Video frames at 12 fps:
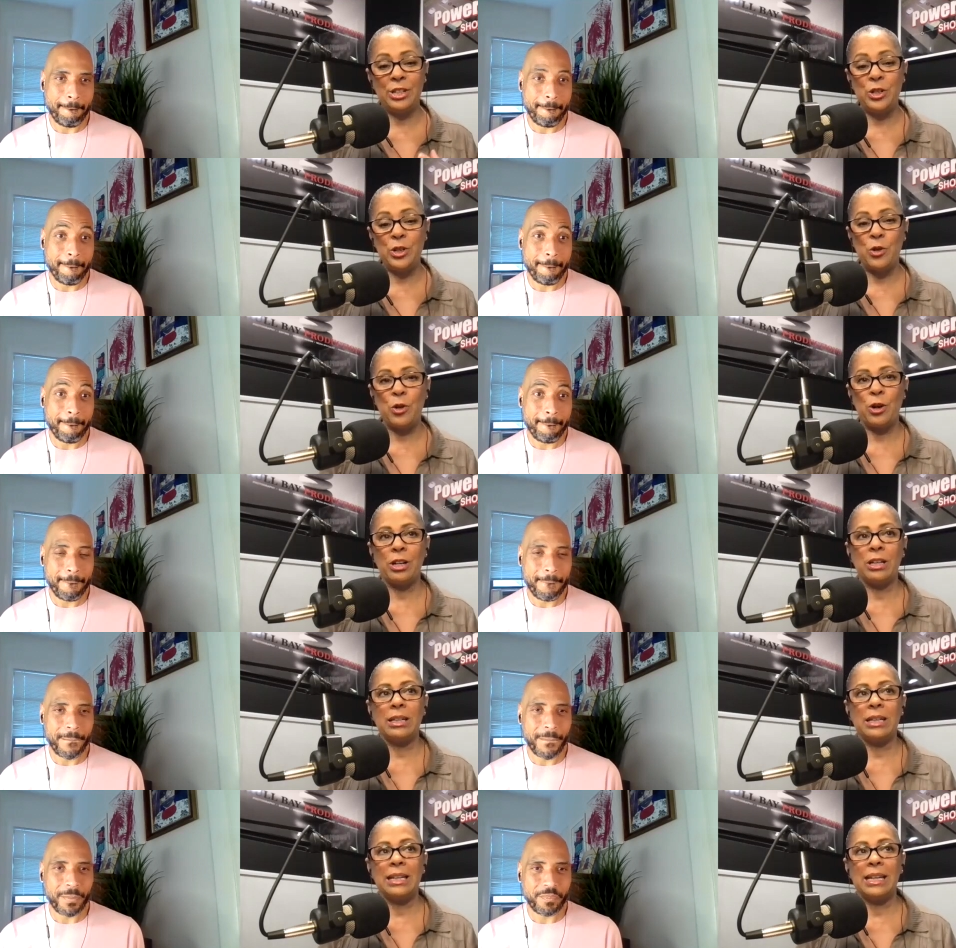
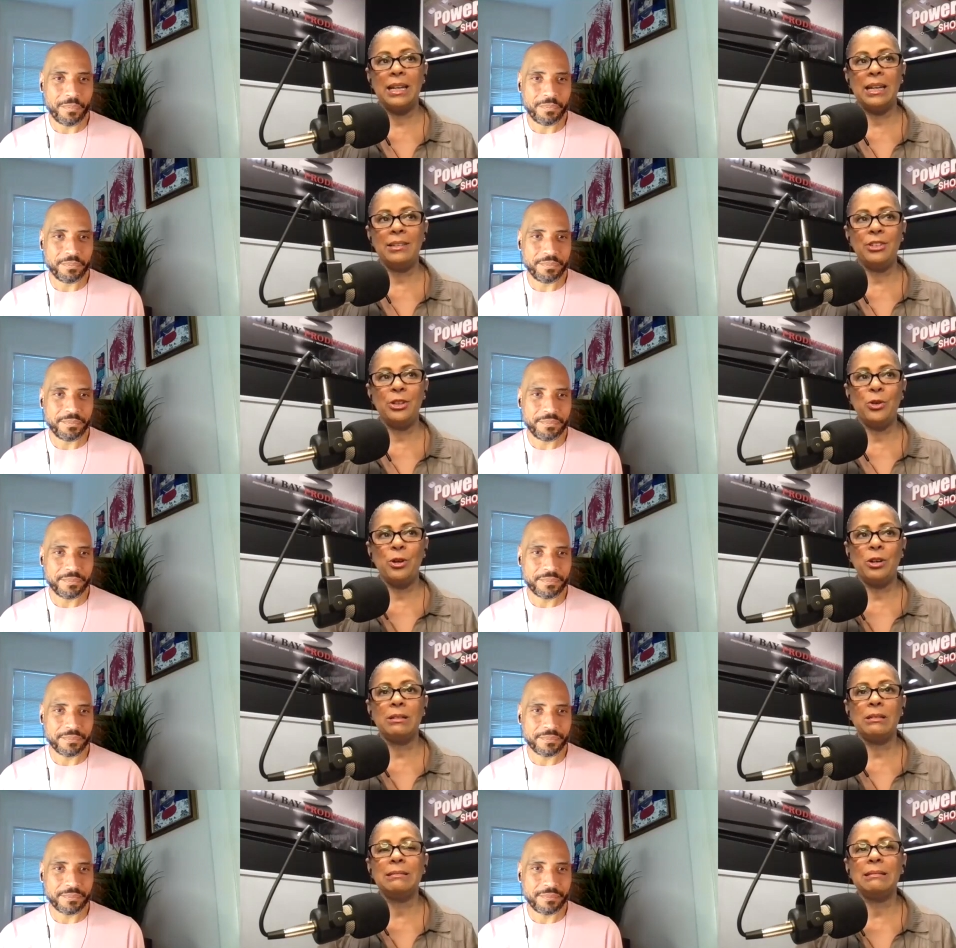Speaker 1: your
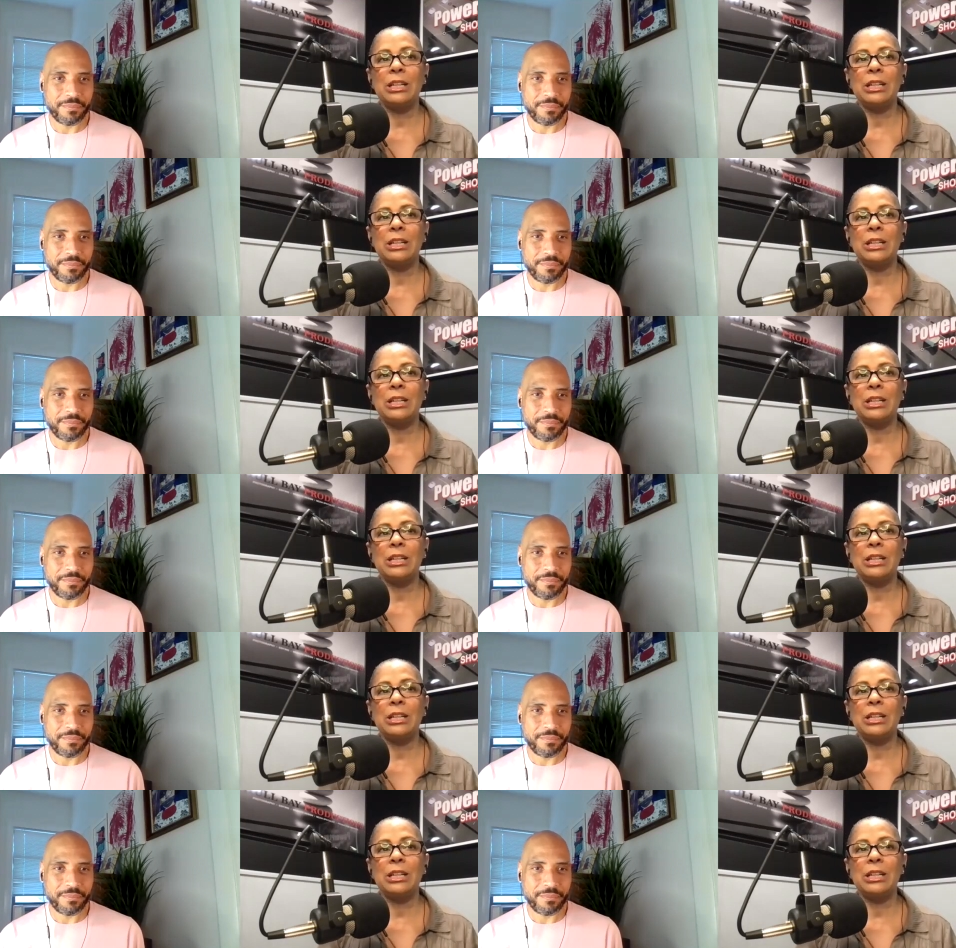your